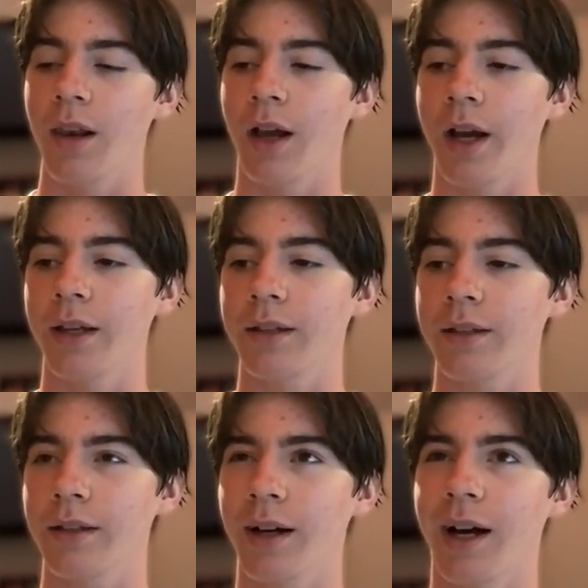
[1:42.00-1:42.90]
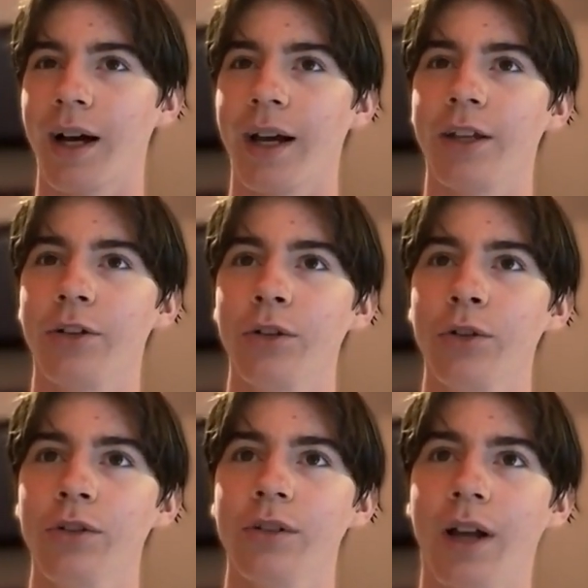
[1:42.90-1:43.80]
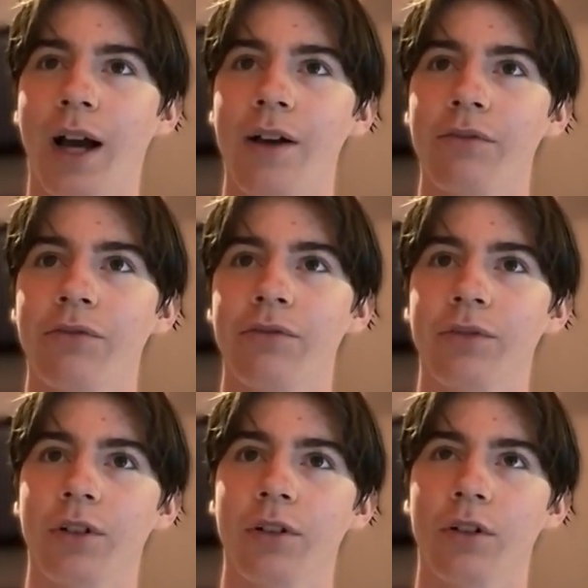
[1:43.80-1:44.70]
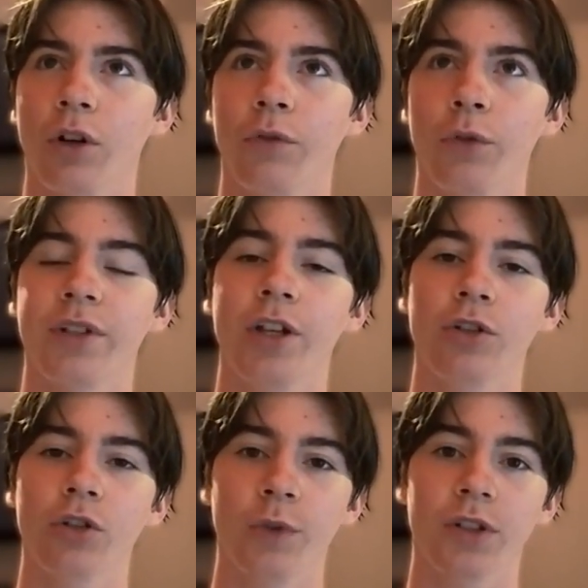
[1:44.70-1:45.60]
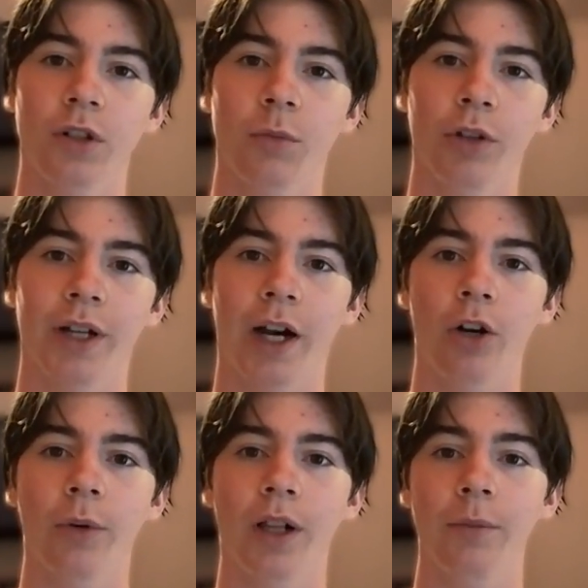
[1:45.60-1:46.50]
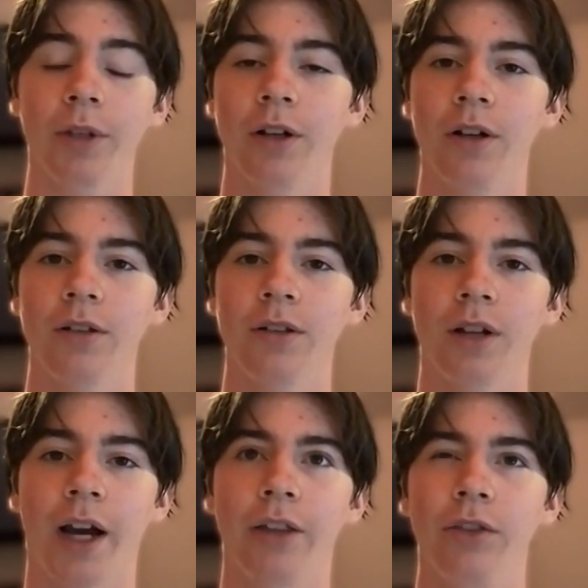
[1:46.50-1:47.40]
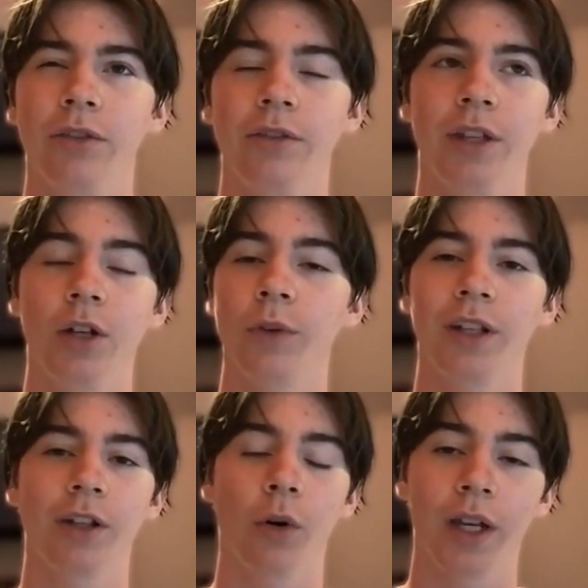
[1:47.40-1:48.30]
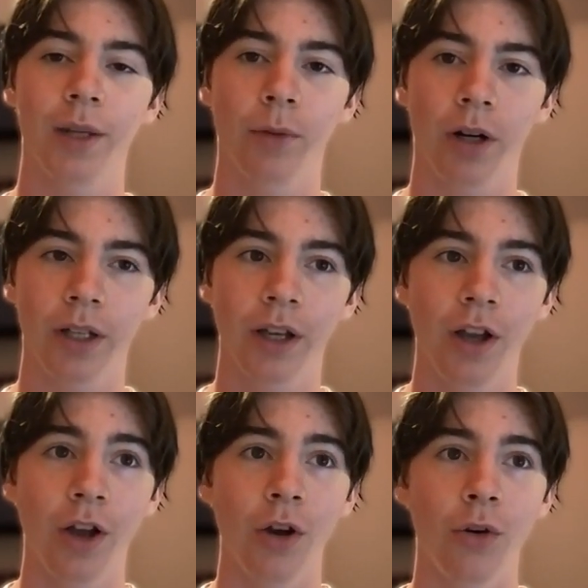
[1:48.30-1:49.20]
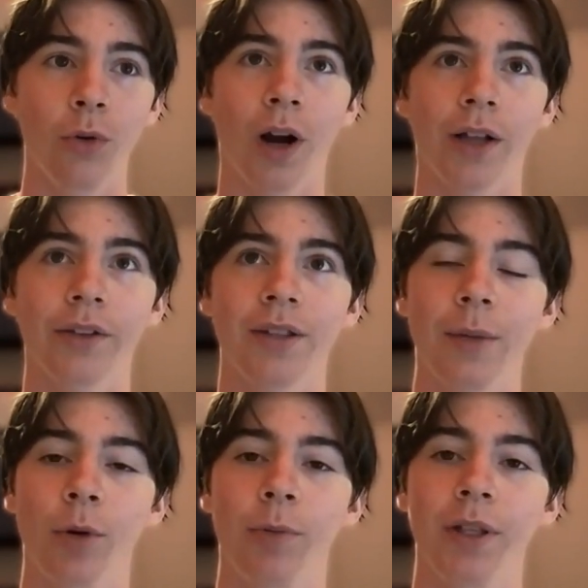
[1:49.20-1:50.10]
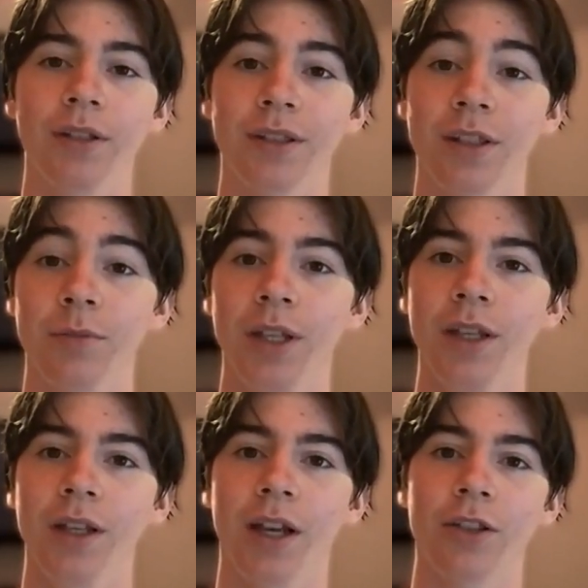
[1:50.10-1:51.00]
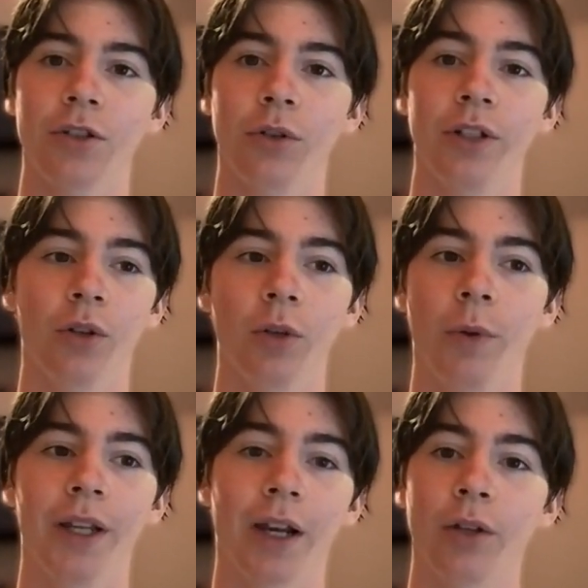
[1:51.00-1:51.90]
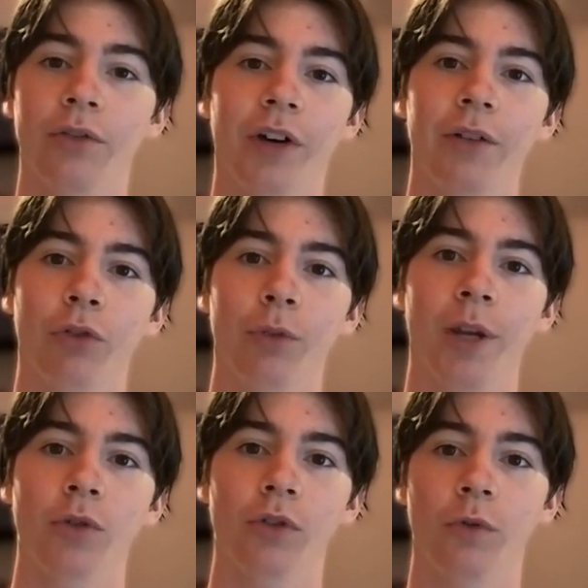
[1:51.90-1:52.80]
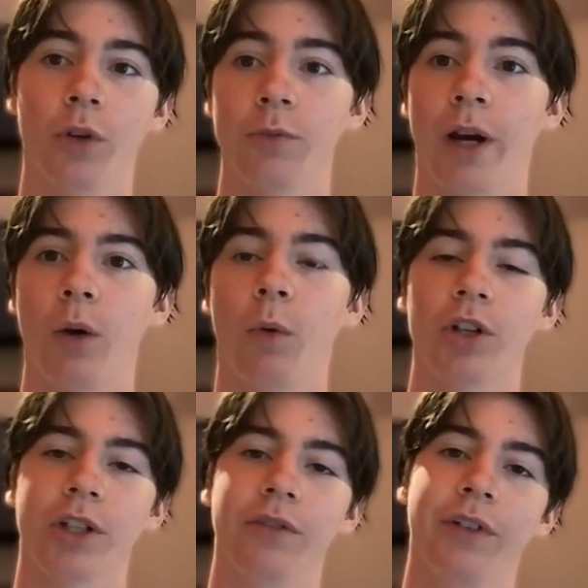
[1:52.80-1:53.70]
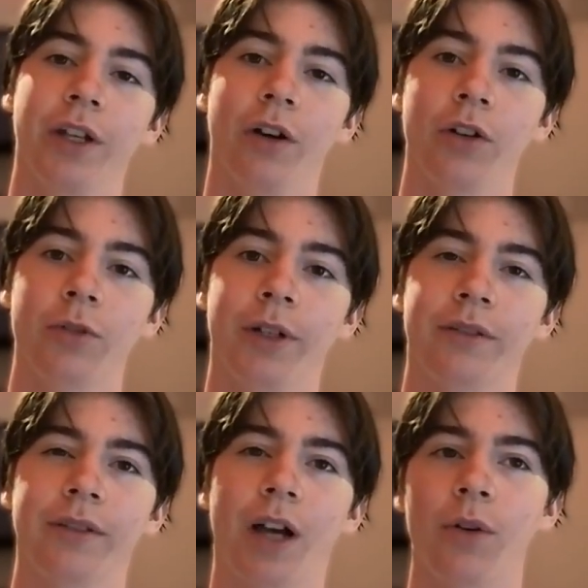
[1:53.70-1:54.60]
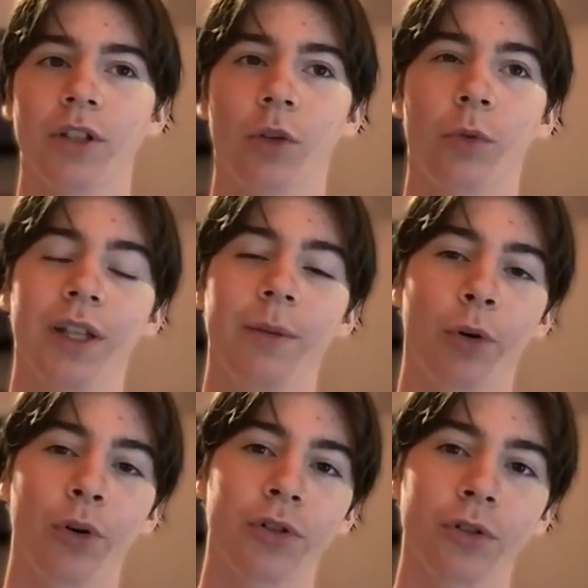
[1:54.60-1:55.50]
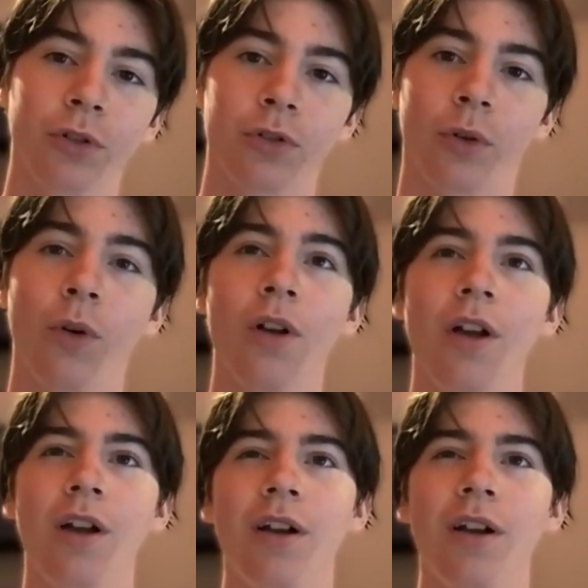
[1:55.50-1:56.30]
Like, I couldn't have conversations with someone IRL because I didn't really know anybody who had the same opinions as me. And so the only way that I could find information was by watching videos, but that was not really personal. So